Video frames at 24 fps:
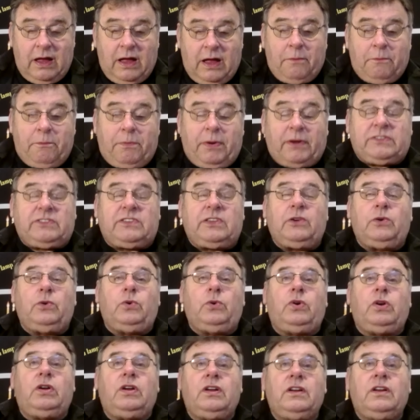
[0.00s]
But
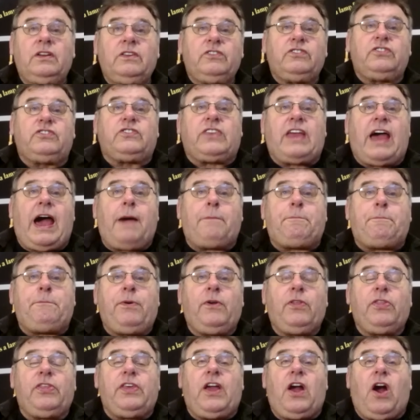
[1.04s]
to stop
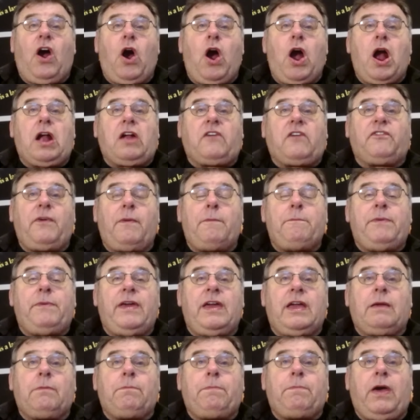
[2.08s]
the ark from
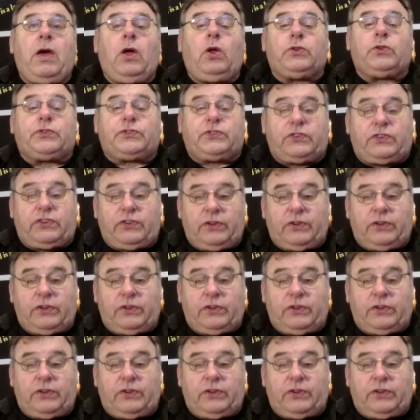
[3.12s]
being built,